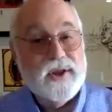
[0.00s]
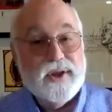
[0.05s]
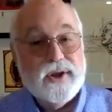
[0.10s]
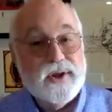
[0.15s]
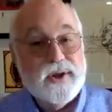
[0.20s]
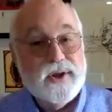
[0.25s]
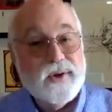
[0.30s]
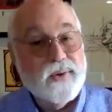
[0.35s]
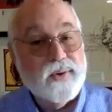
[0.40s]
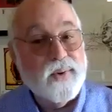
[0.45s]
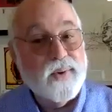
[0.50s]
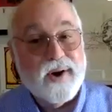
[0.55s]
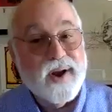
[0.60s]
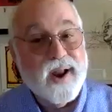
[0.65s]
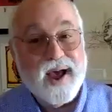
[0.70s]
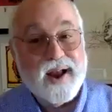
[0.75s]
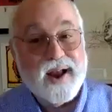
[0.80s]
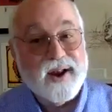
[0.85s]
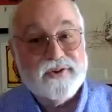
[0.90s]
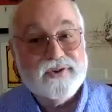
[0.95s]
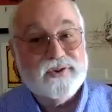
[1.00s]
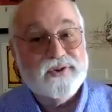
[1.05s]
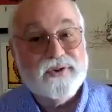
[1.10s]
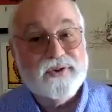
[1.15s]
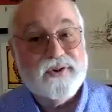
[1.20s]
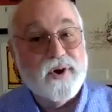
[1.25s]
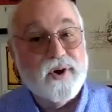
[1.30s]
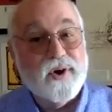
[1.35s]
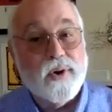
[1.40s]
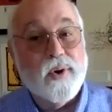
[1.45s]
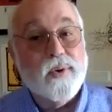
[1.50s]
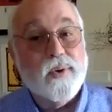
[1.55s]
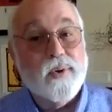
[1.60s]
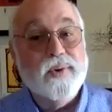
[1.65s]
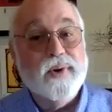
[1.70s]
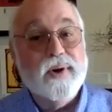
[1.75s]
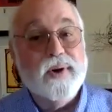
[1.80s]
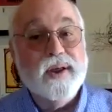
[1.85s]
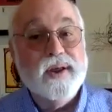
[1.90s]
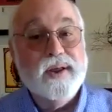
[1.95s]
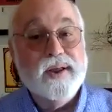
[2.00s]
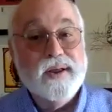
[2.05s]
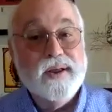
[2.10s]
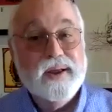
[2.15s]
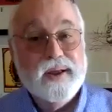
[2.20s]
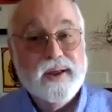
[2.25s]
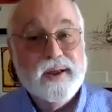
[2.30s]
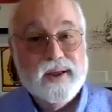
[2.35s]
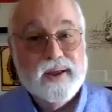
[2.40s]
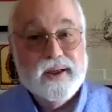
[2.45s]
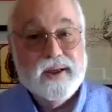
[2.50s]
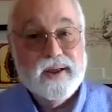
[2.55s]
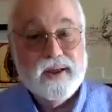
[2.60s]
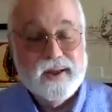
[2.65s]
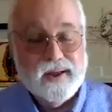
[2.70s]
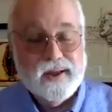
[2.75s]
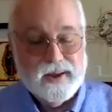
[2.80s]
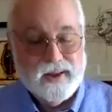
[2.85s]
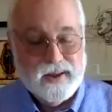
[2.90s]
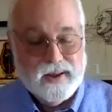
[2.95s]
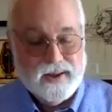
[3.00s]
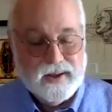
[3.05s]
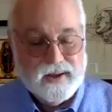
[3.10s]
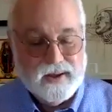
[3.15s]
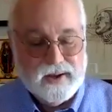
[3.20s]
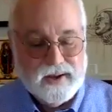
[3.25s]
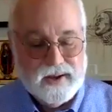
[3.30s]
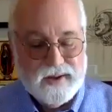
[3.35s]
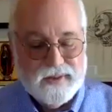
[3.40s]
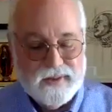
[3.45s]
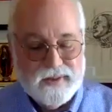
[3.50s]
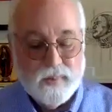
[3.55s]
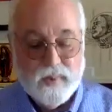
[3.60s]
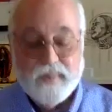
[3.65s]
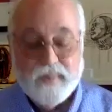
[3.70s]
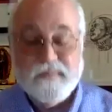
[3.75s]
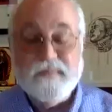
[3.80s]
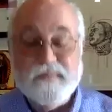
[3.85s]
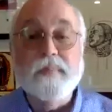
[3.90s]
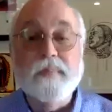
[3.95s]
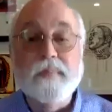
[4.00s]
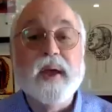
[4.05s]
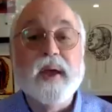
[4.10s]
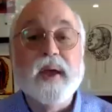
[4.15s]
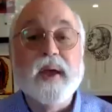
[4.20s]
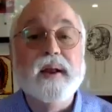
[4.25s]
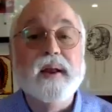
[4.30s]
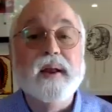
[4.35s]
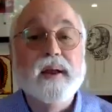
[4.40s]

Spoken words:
You are not a stone in the riverbed.